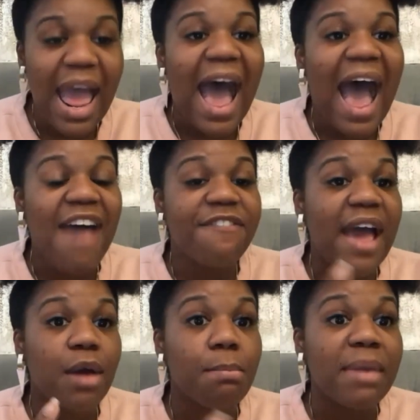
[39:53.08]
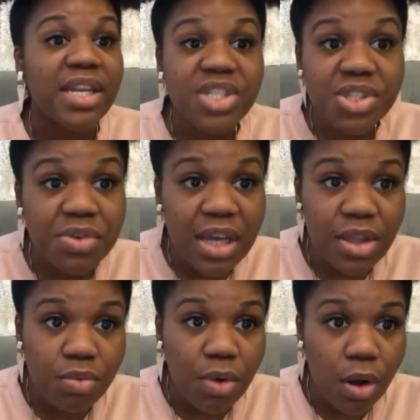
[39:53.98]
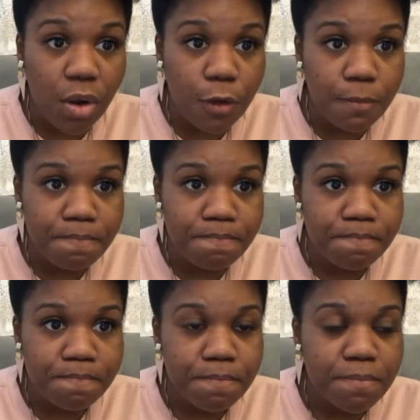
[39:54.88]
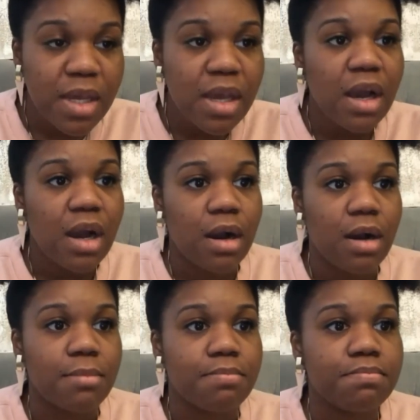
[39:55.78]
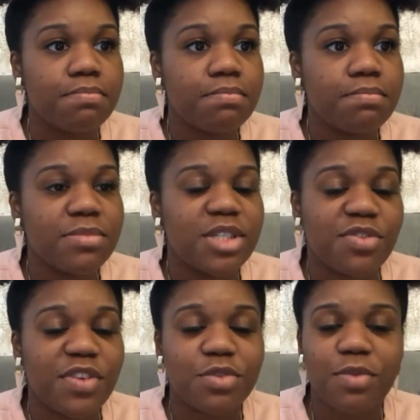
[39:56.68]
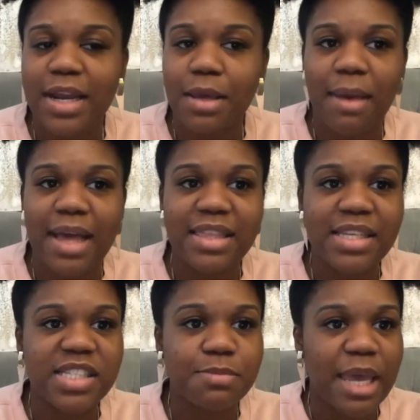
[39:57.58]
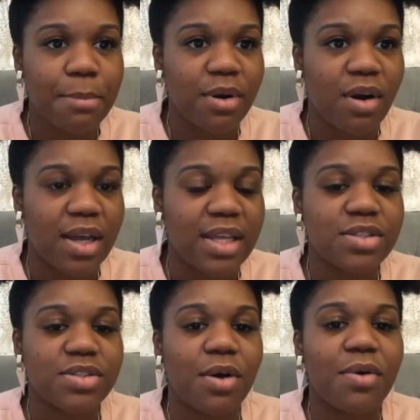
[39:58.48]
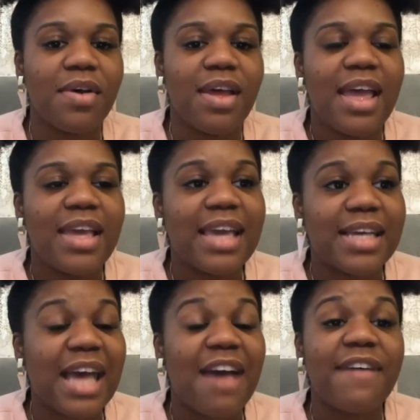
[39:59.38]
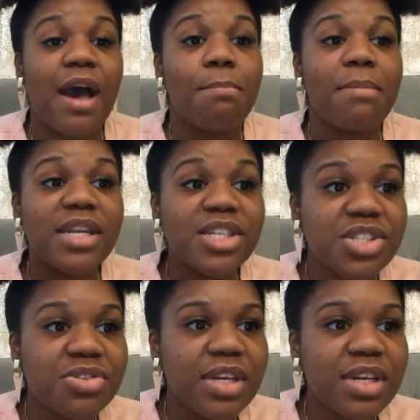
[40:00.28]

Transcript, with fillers: I found ministry in the role. Um, just finished writing my thesis paper on it. So, yes, I found ministry